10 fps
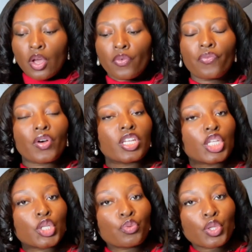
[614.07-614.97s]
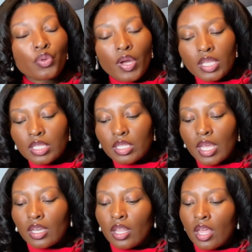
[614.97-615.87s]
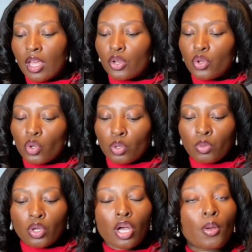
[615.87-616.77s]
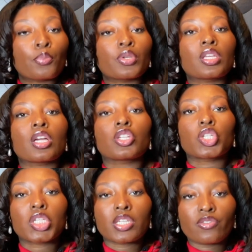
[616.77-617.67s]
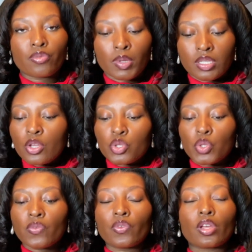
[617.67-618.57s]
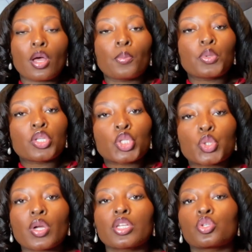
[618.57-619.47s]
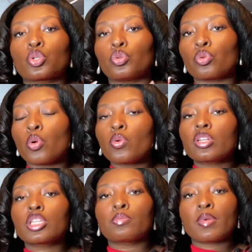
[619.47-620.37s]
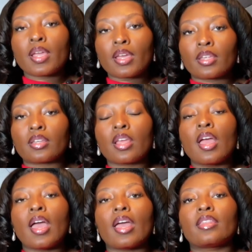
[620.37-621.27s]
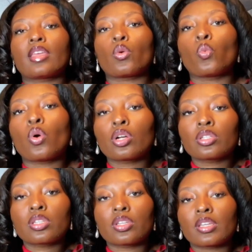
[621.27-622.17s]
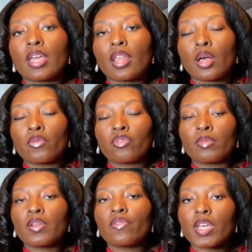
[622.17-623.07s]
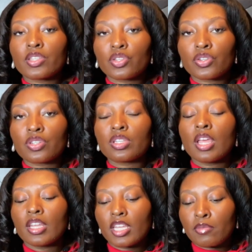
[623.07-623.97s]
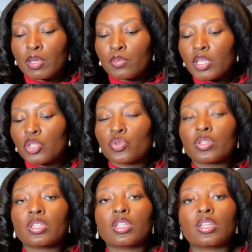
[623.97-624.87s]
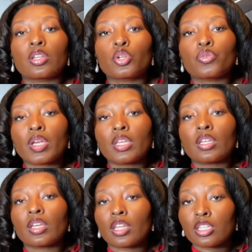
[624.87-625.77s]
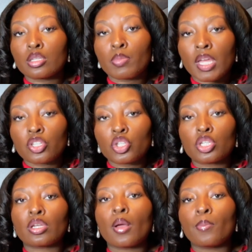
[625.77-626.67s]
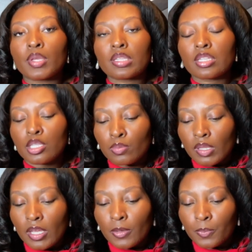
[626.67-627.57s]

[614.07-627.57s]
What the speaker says: funding requests, and notable company achievements. So if a company is trying to grow or expand and they want to get help from investors, they may be interested in creating an expansion business plan.